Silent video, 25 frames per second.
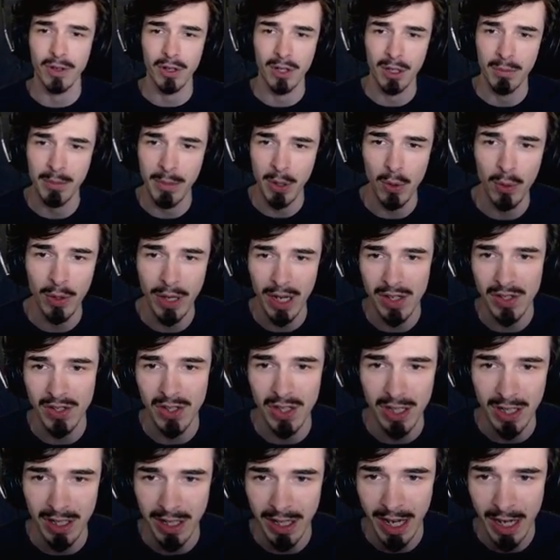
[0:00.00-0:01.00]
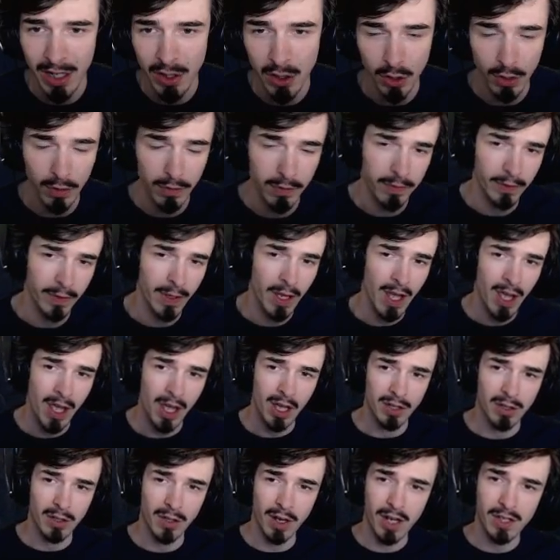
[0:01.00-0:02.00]
it. Camille gets the engage off.
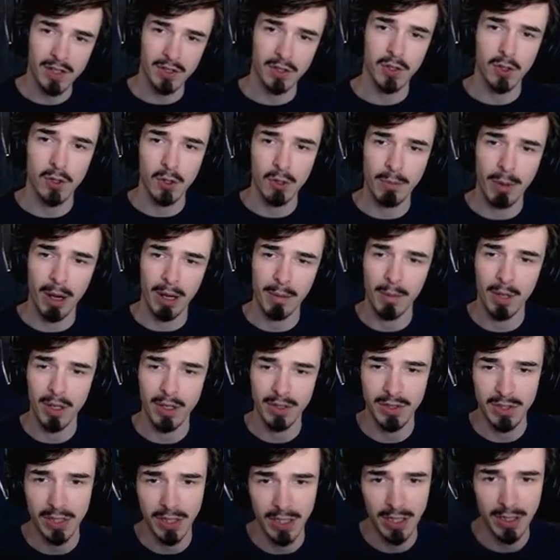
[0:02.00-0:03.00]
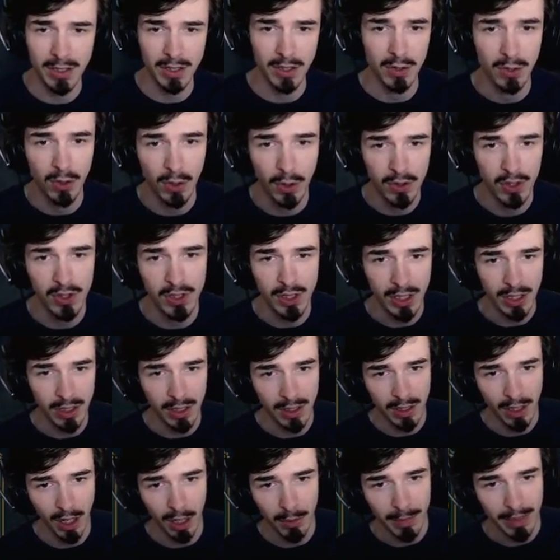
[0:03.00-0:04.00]
Nice Q by Master Yi to dodge the
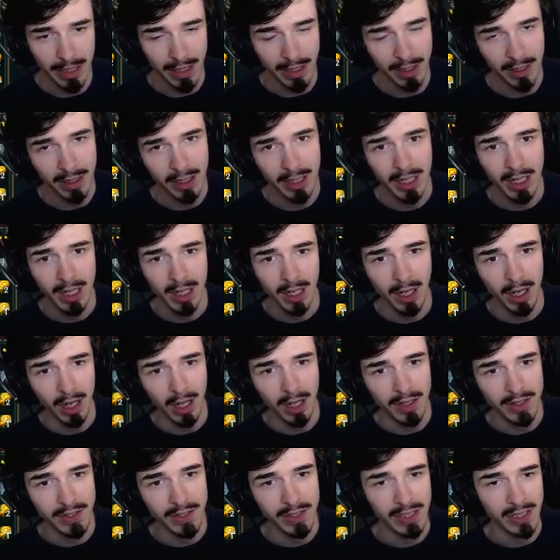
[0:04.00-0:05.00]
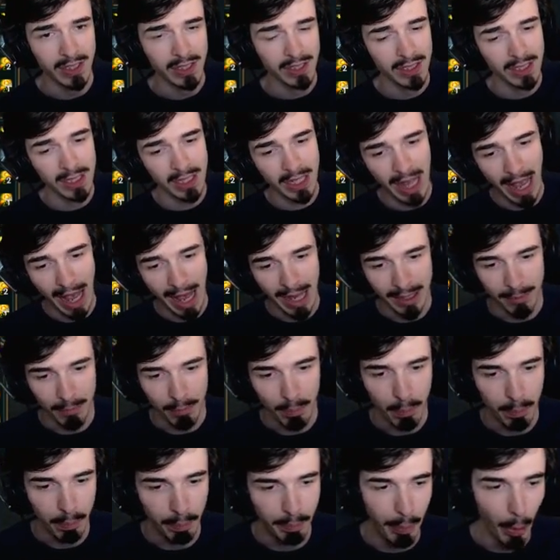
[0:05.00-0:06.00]
incoming CC, and
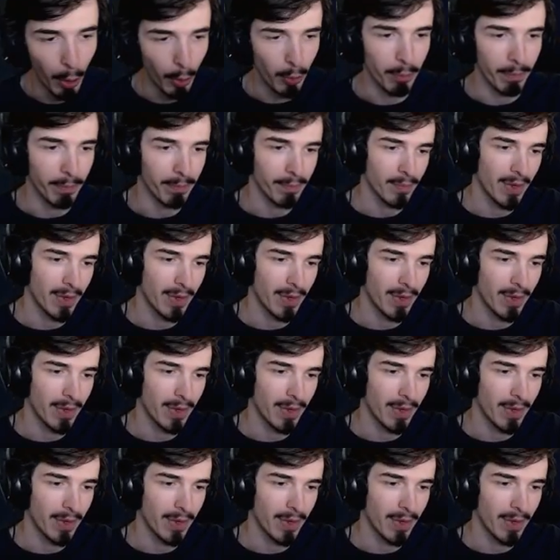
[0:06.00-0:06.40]
boom,